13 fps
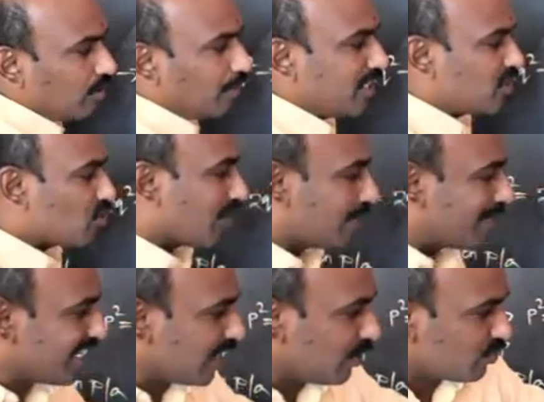to p square
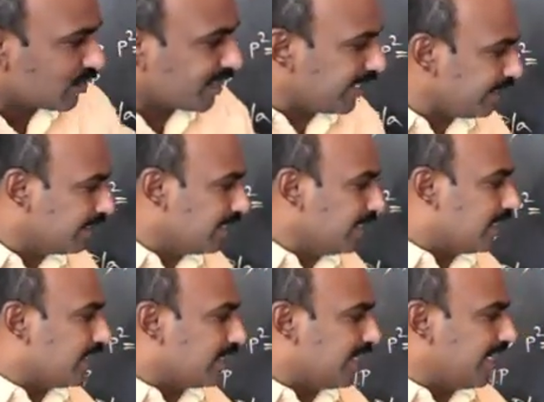by q square.
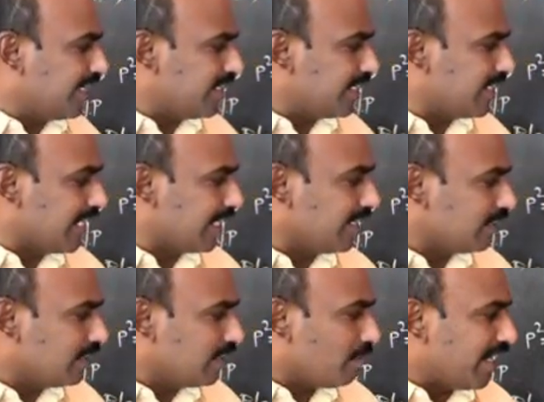And then
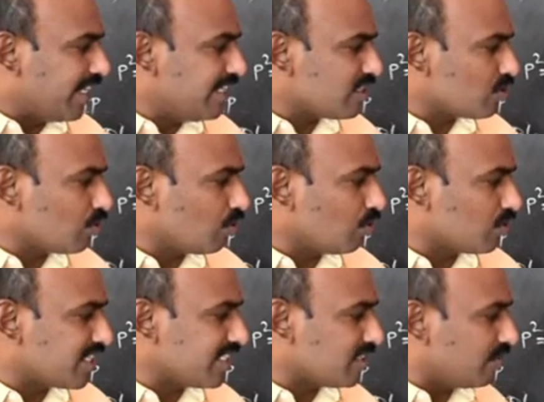here minus 2 root
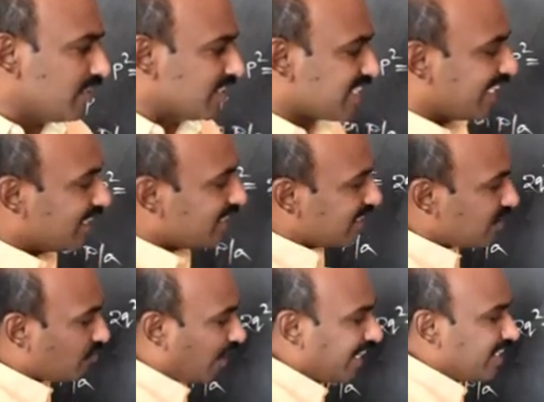6, we send
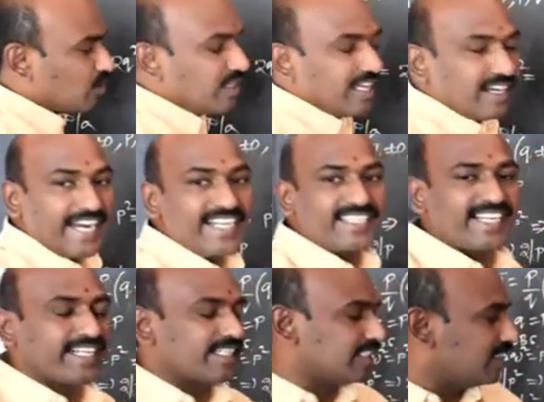this 5 to the right
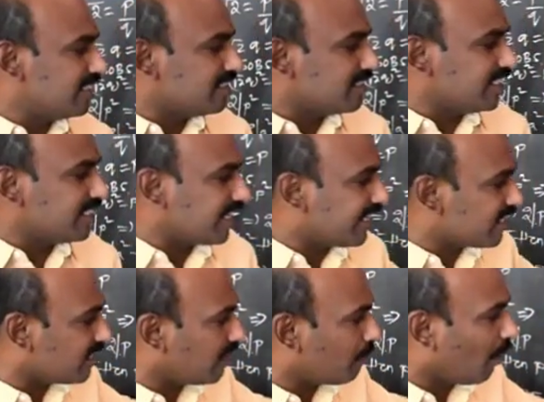side. This is
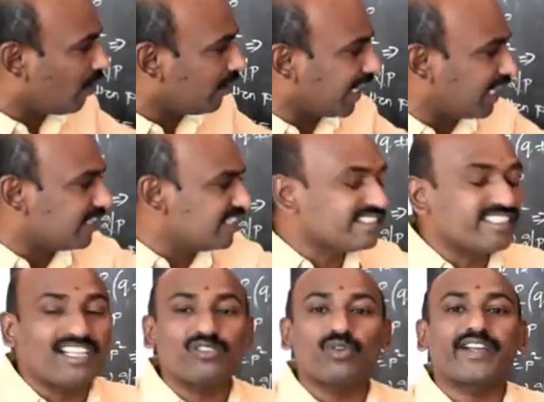rational part and this is also